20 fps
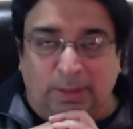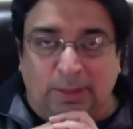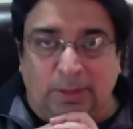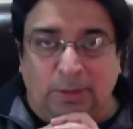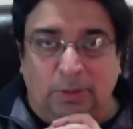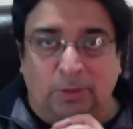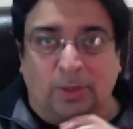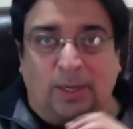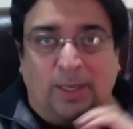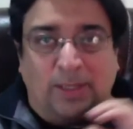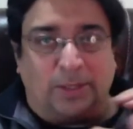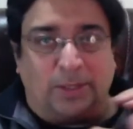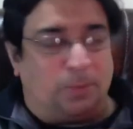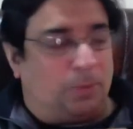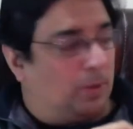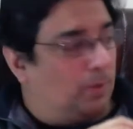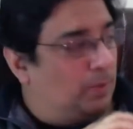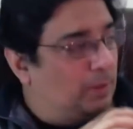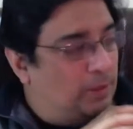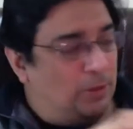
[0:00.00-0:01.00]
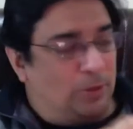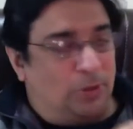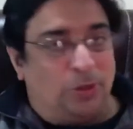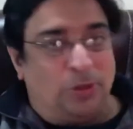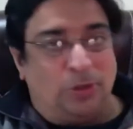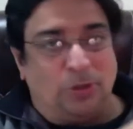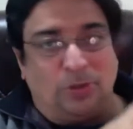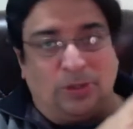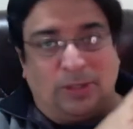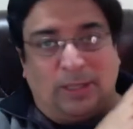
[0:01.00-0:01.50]
You guys are probably used
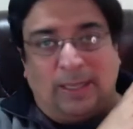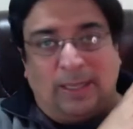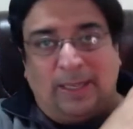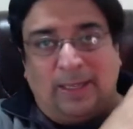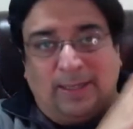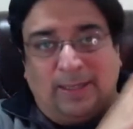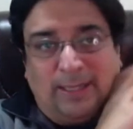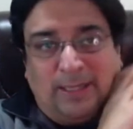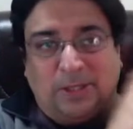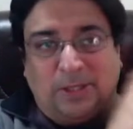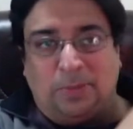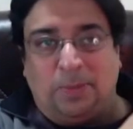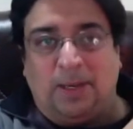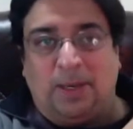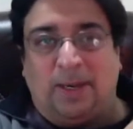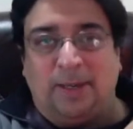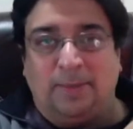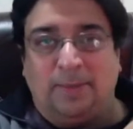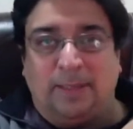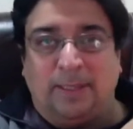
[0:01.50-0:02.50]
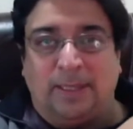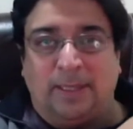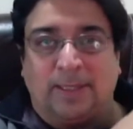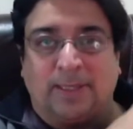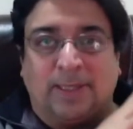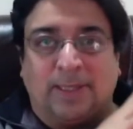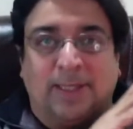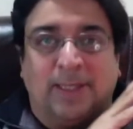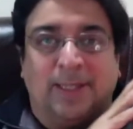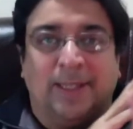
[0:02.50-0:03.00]
to seeing desk behind my
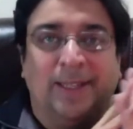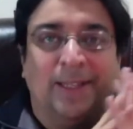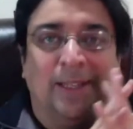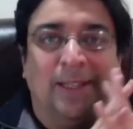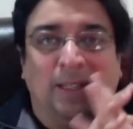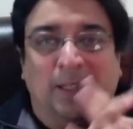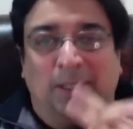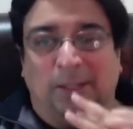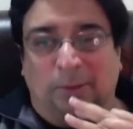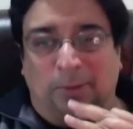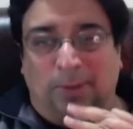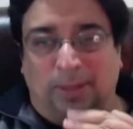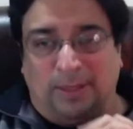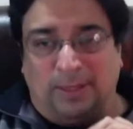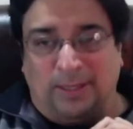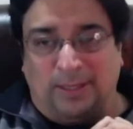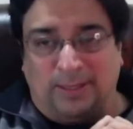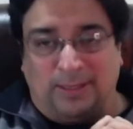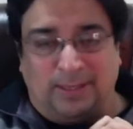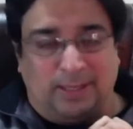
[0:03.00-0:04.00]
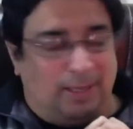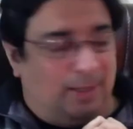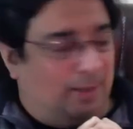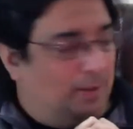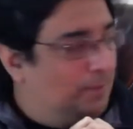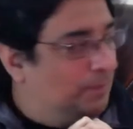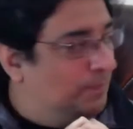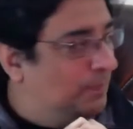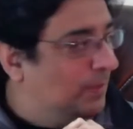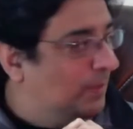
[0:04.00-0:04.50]
desk, where there's
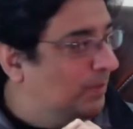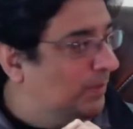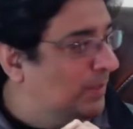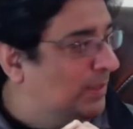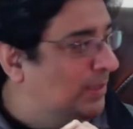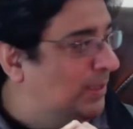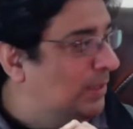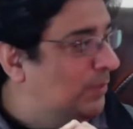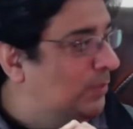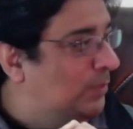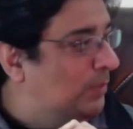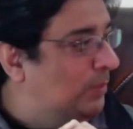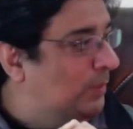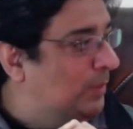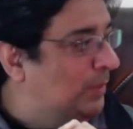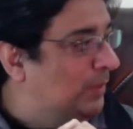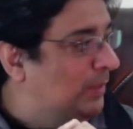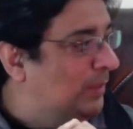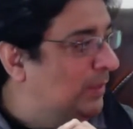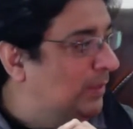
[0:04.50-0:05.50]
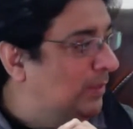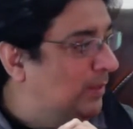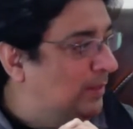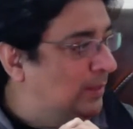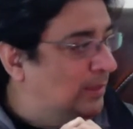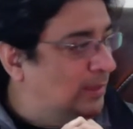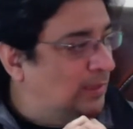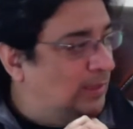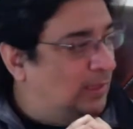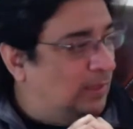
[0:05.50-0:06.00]
my silver button and all
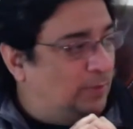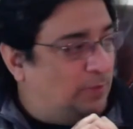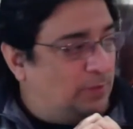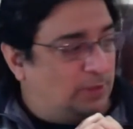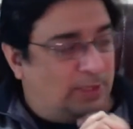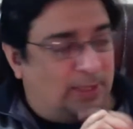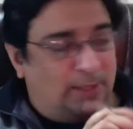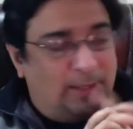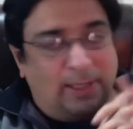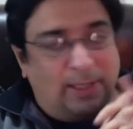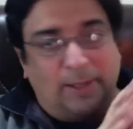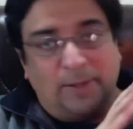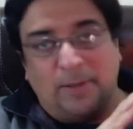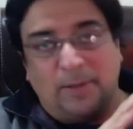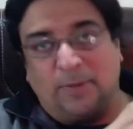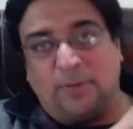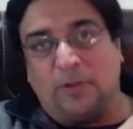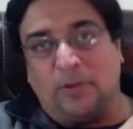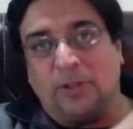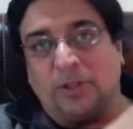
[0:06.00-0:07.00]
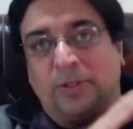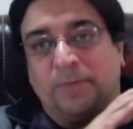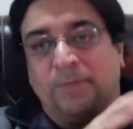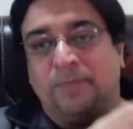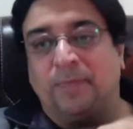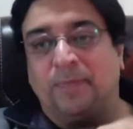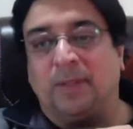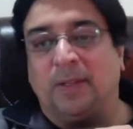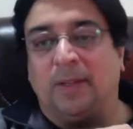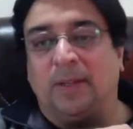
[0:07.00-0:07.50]
that stuff. Still there, of course,
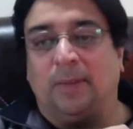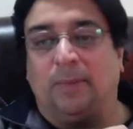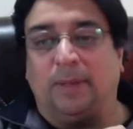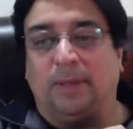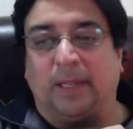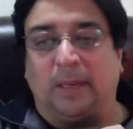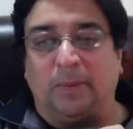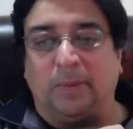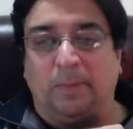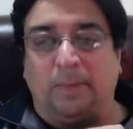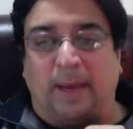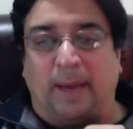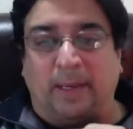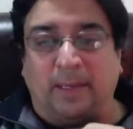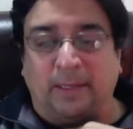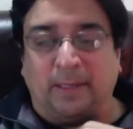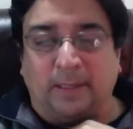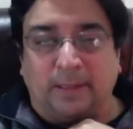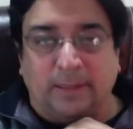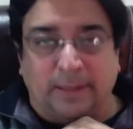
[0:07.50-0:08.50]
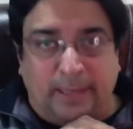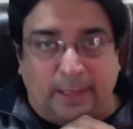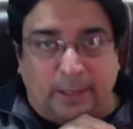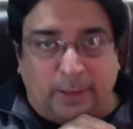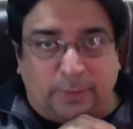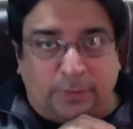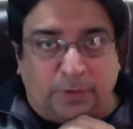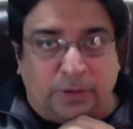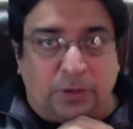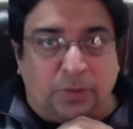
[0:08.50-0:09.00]
but I'll be back day
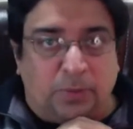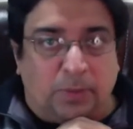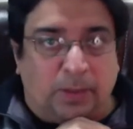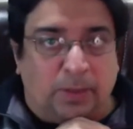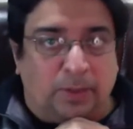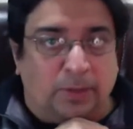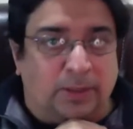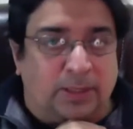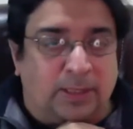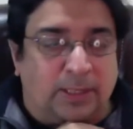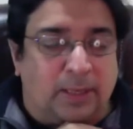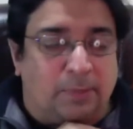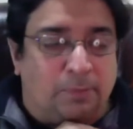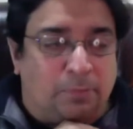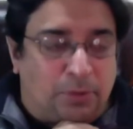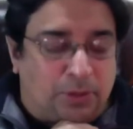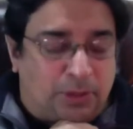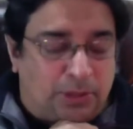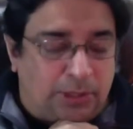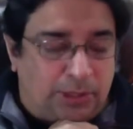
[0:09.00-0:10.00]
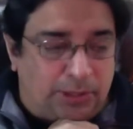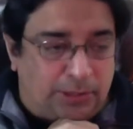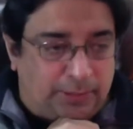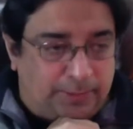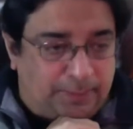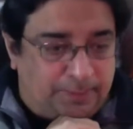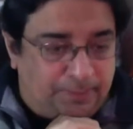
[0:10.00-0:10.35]
after tomorrow in the same position.